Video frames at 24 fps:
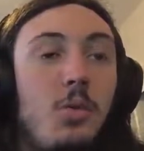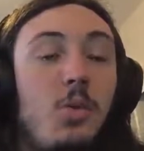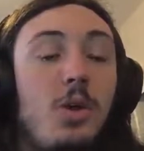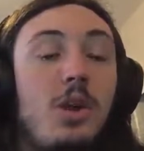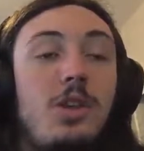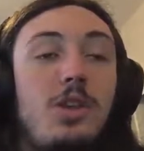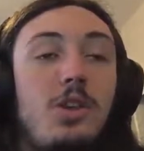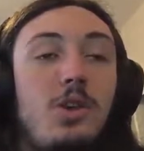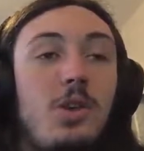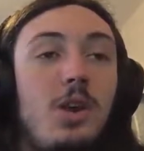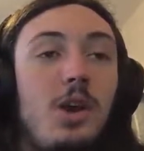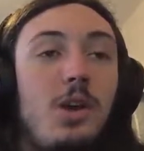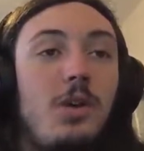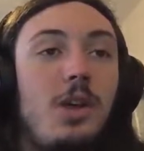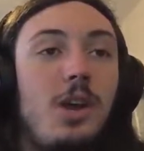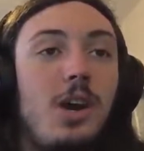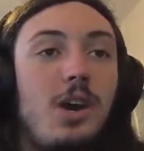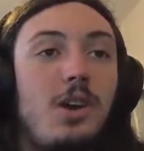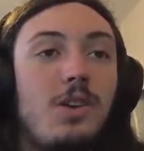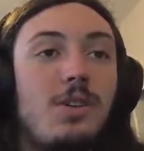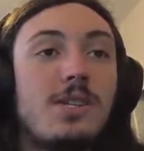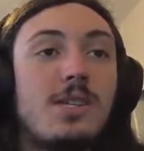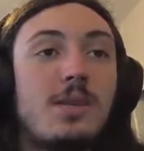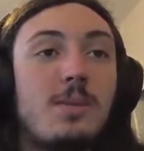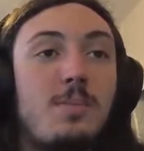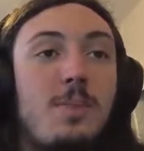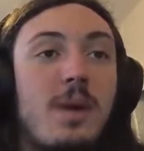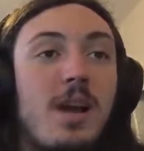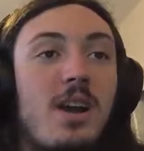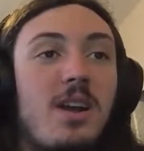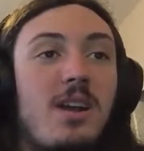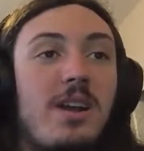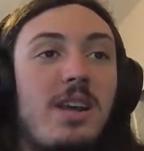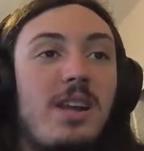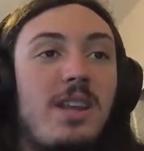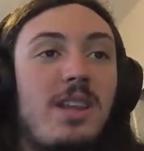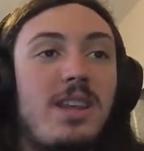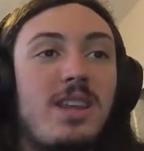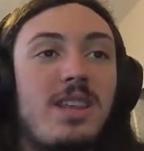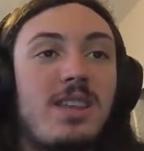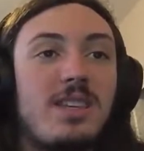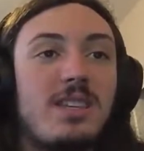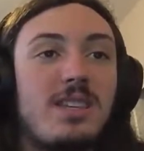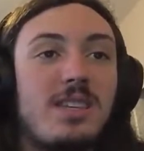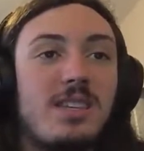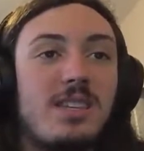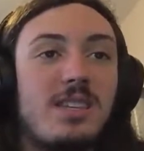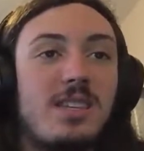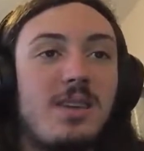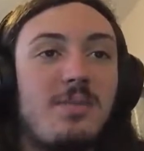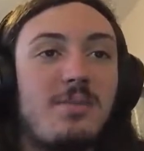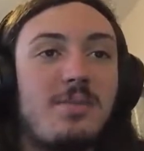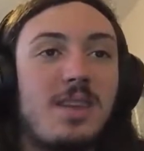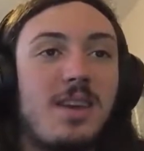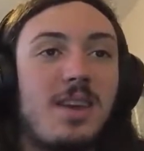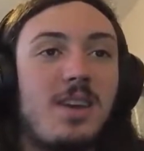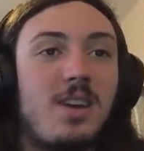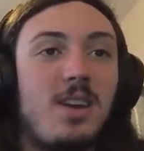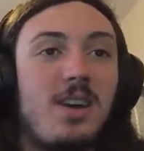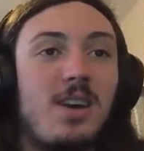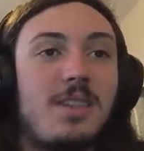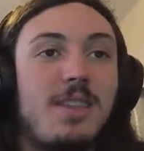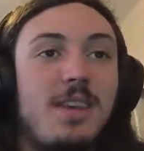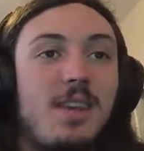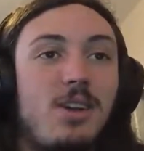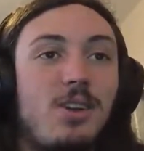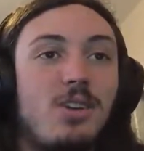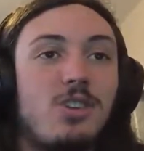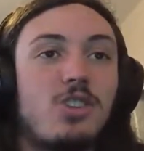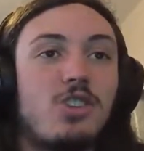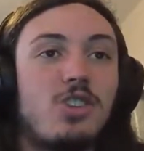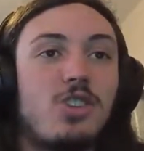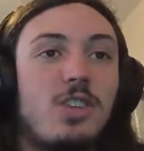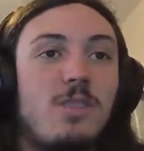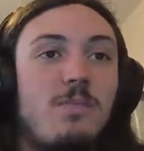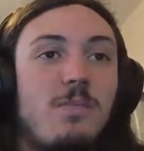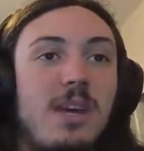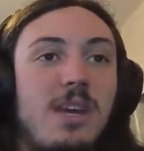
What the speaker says: What you don't know is apparently this is something called the old Chi